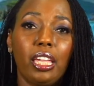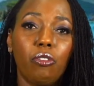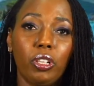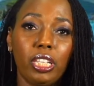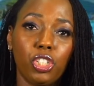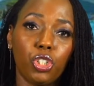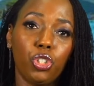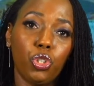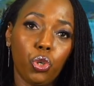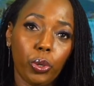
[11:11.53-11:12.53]
in relation
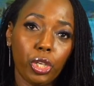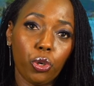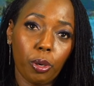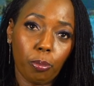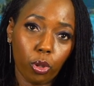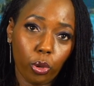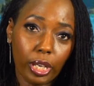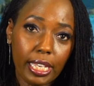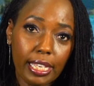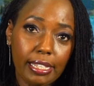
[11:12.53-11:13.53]
to knowing your
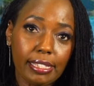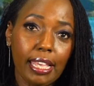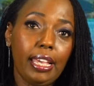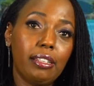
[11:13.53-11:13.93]
employees,